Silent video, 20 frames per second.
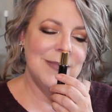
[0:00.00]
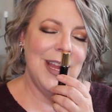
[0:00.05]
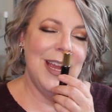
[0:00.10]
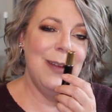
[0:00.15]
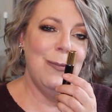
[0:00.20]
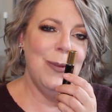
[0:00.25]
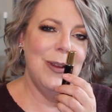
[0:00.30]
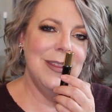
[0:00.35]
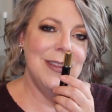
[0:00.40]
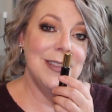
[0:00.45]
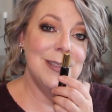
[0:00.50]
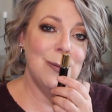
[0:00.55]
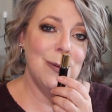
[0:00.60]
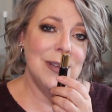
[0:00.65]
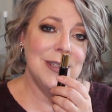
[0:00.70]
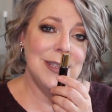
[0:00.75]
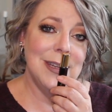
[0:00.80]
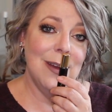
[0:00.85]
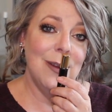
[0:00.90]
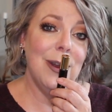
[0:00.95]
And when this
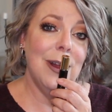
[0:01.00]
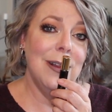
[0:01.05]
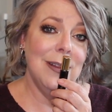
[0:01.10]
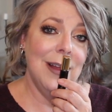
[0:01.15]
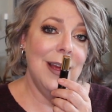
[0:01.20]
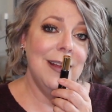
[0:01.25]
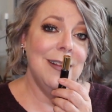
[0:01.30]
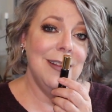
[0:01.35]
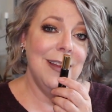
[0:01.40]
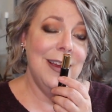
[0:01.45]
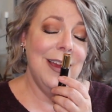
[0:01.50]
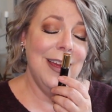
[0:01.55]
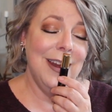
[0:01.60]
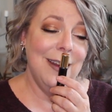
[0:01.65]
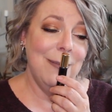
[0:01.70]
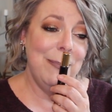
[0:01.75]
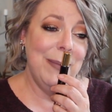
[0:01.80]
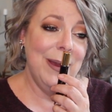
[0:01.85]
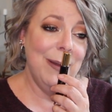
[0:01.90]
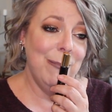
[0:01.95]
runs out, I'll likely get
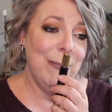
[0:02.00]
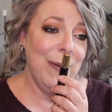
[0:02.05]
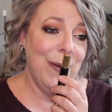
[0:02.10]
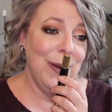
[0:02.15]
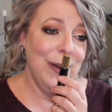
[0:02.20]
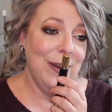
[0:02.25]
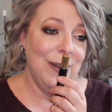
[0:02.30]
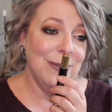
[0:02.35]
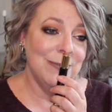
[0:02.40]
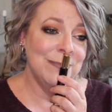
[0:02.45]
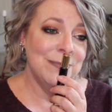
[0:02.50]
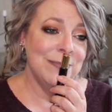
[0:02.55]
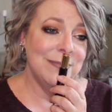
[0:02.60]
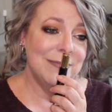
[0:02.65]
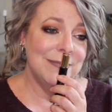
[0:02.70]
a big bottle.